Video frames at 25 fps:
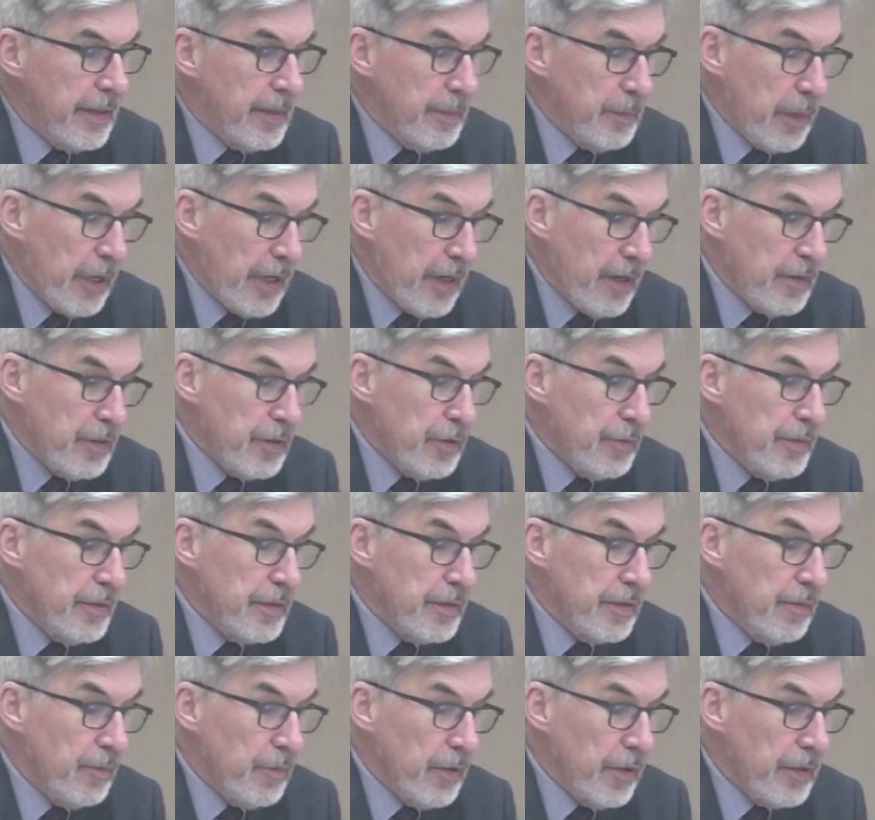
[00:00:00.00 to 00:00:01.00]
My answer
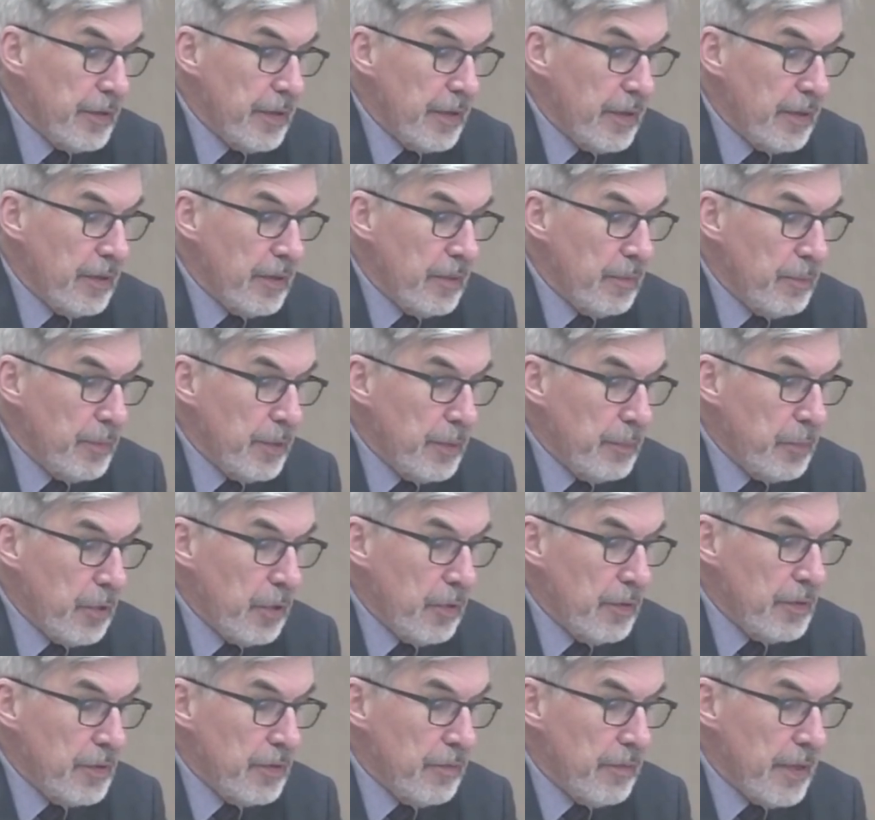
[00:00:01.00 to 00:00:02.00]
is the wording of the
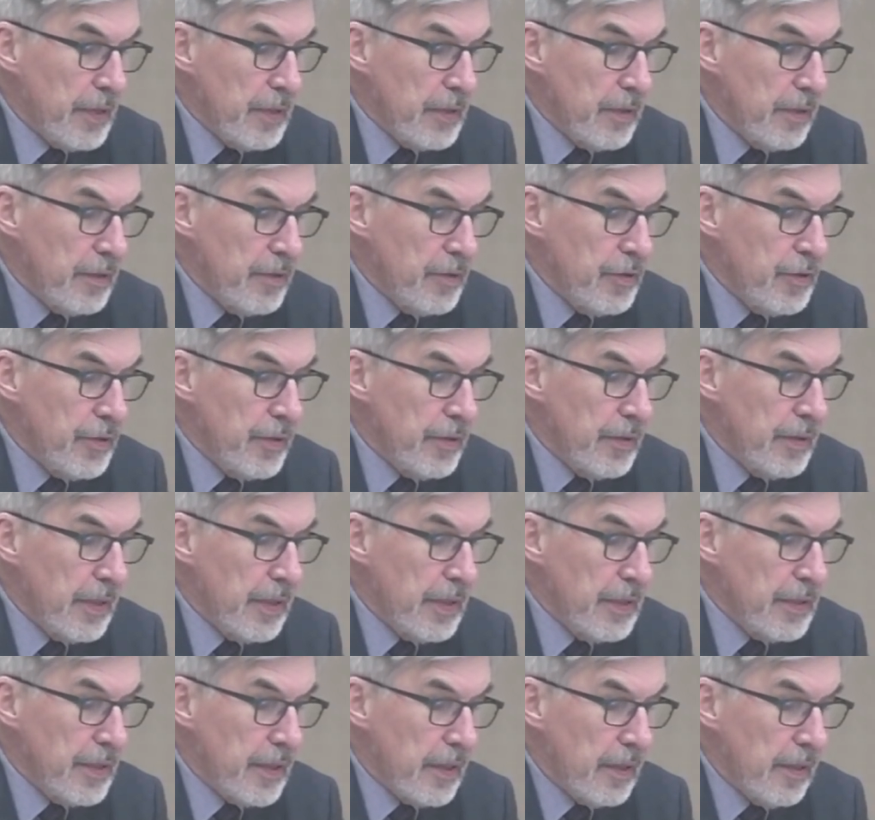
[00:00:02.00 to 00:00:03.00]
proposed resolution
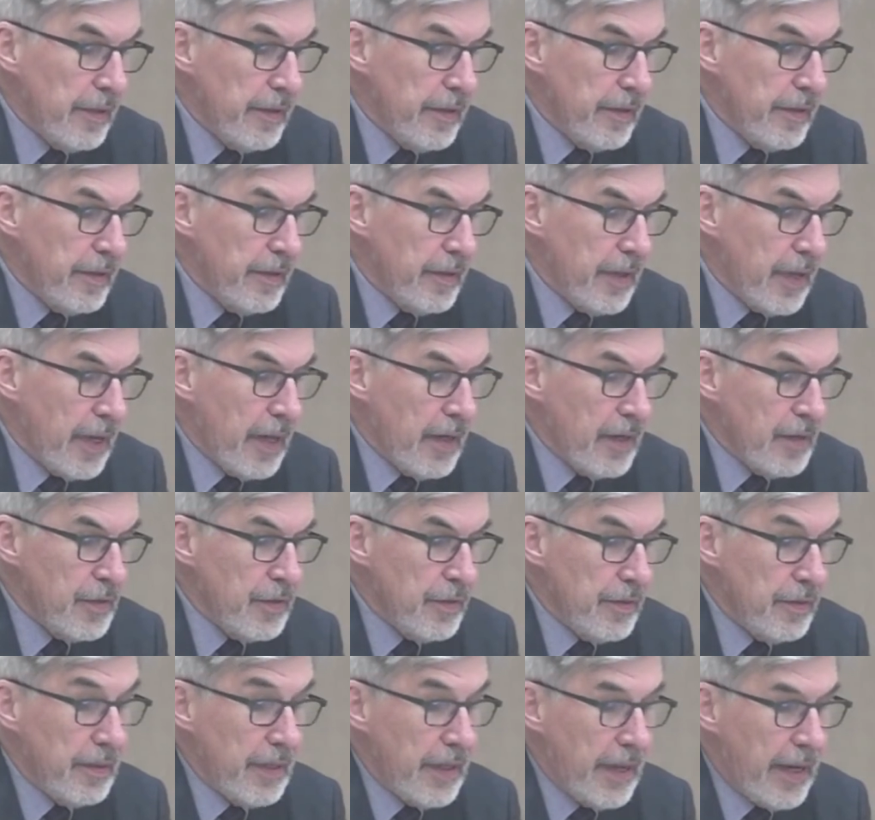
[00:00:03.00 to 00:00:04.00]
is clear as
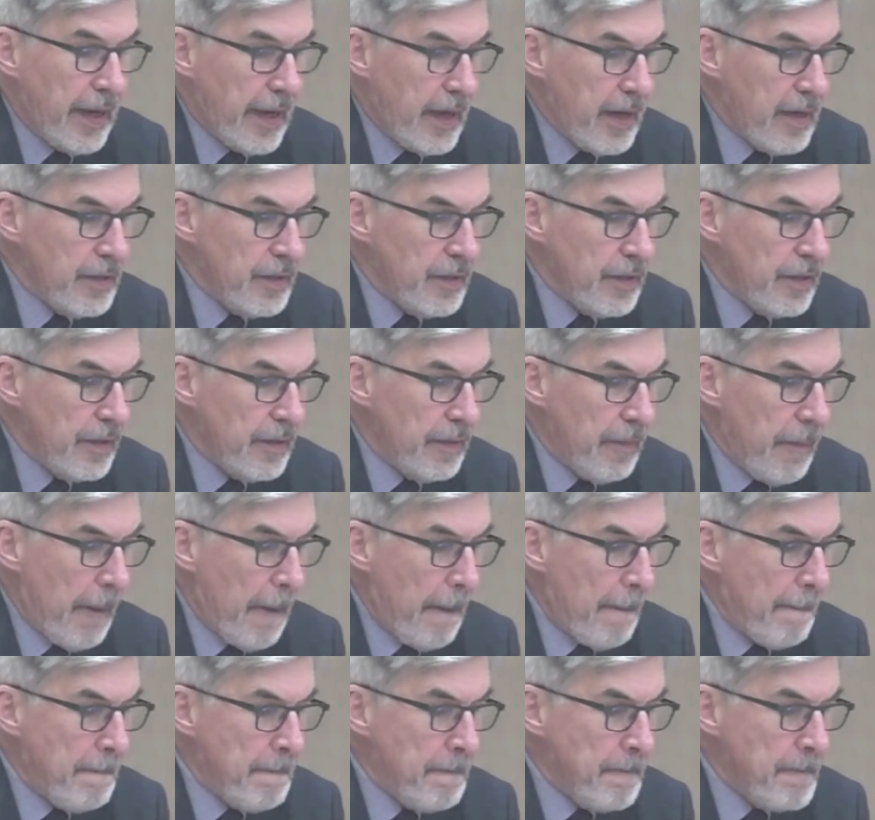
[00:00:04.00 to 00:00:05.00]
to the ask.
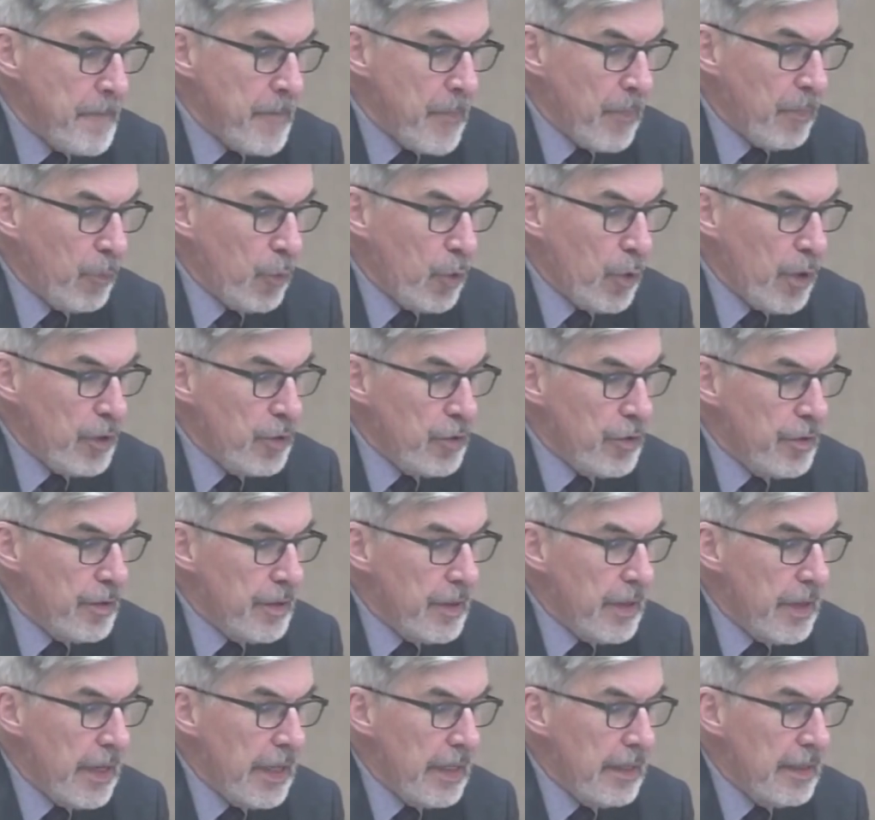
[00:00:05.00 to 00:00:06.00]
Question
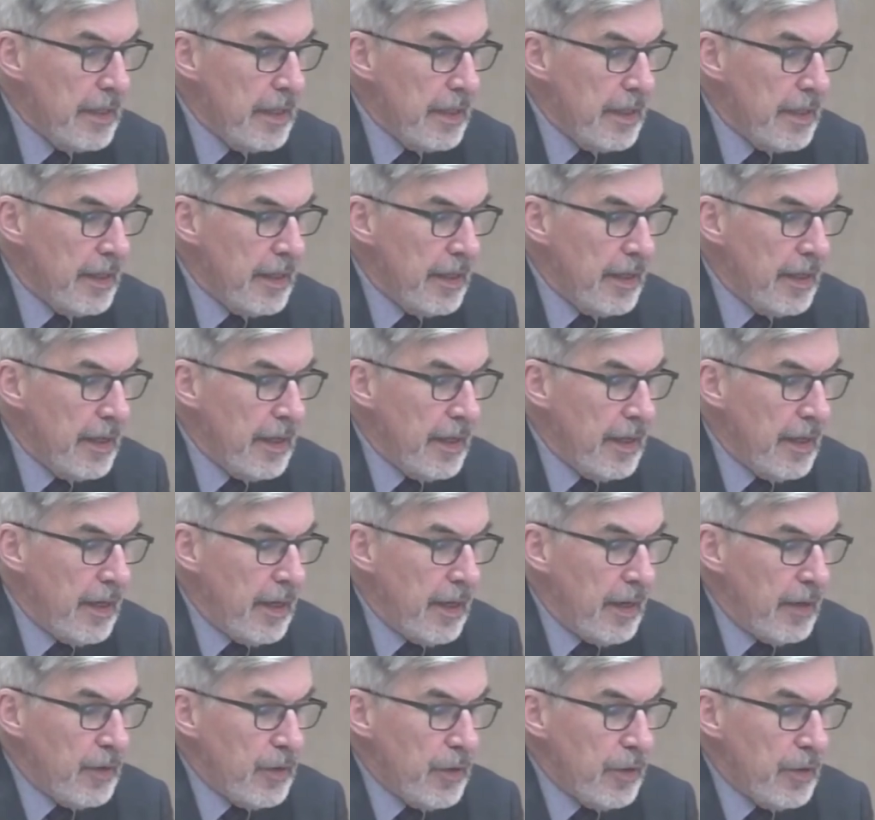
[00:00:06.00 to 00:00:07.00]
10,
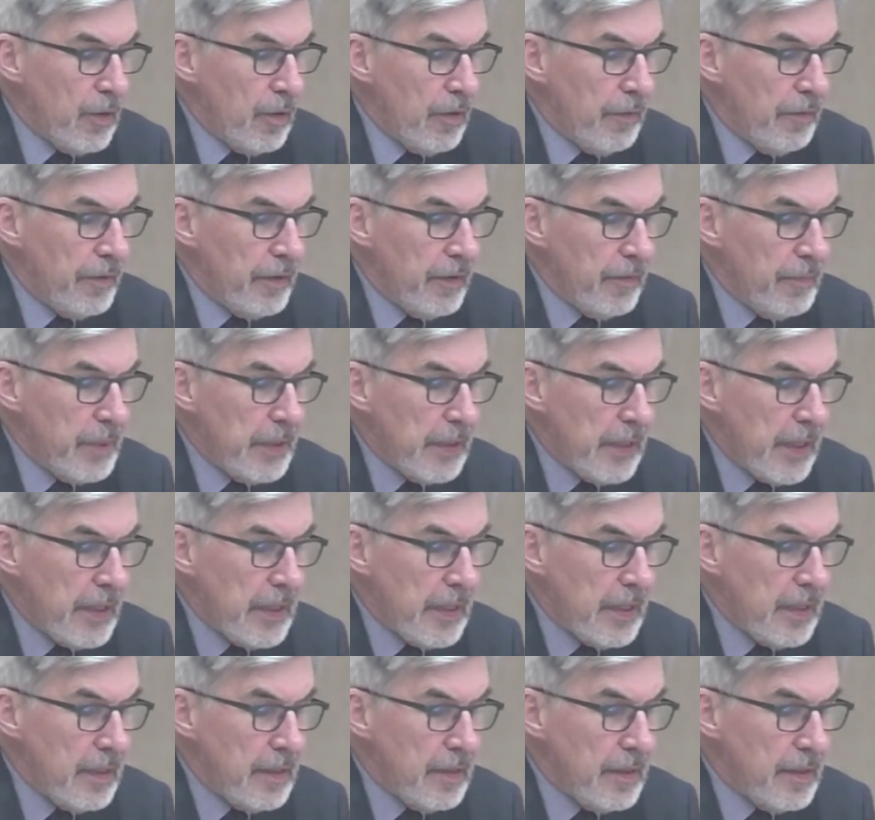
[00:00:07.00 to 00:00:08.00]
do you know if there have been
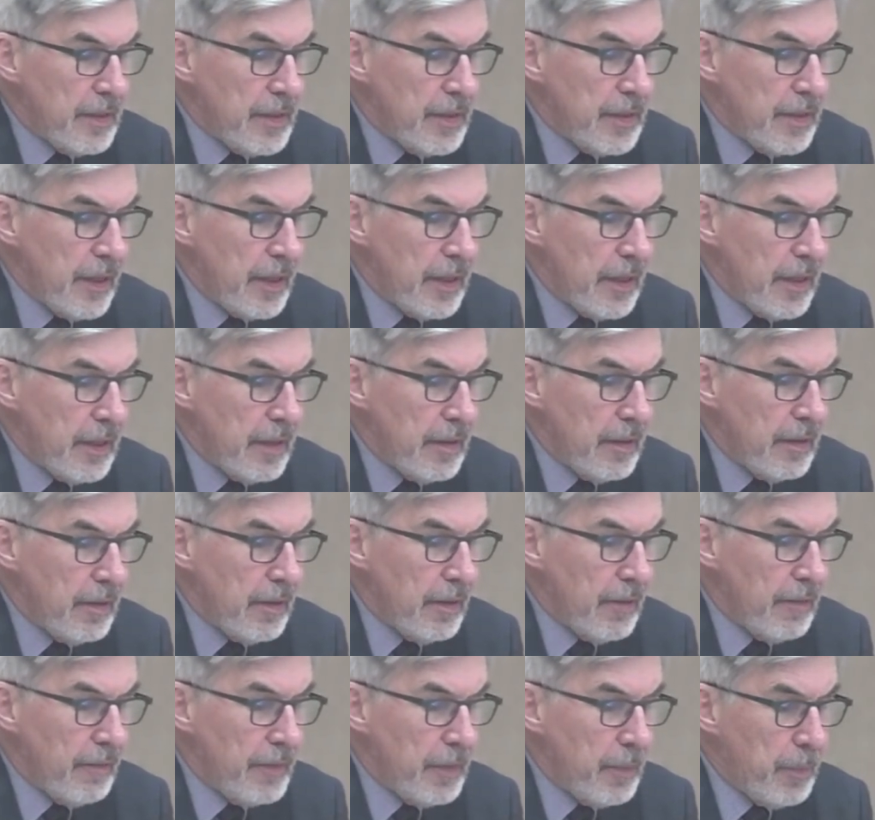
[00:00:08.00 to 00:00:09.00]
any study
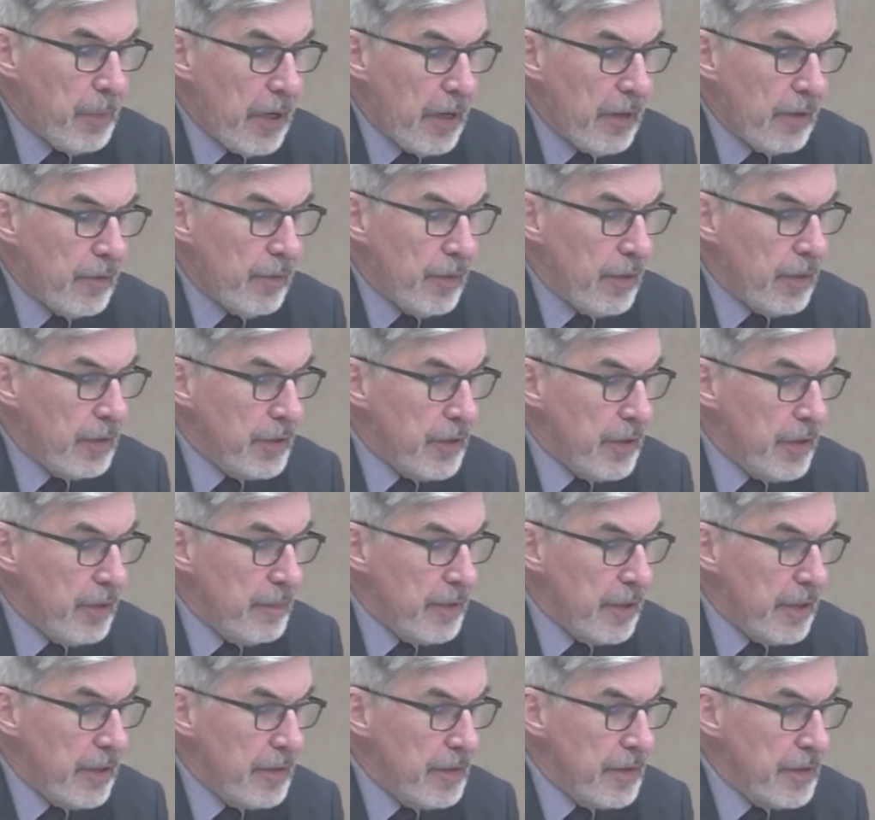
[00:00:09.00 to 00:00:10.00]
of the Park Royal
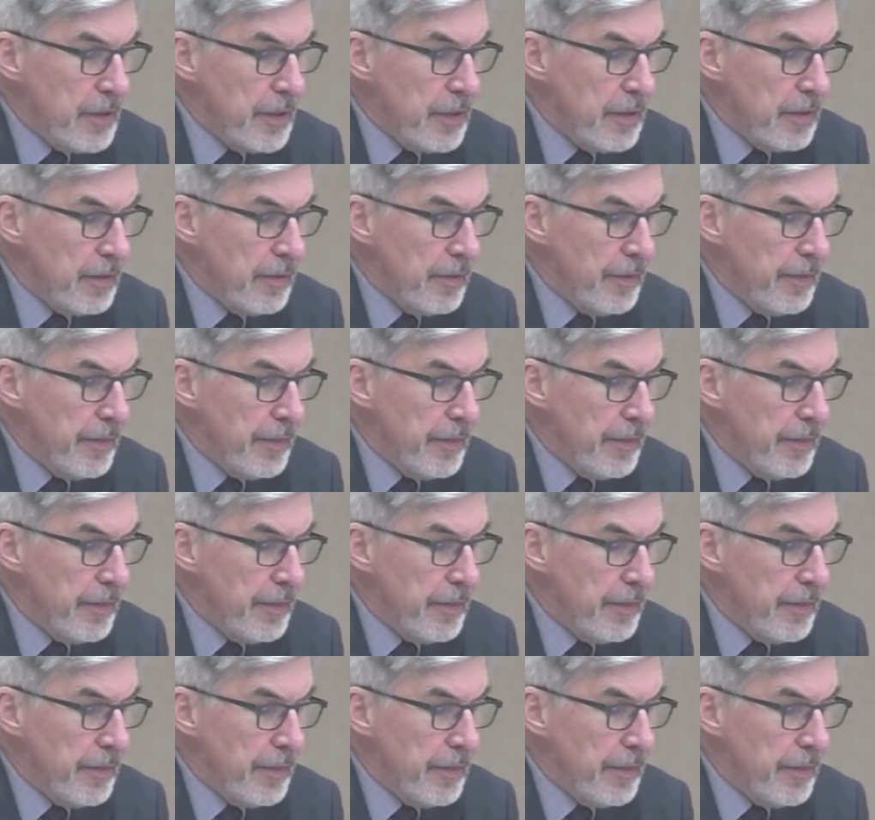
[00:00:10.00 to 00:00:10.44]
terminus?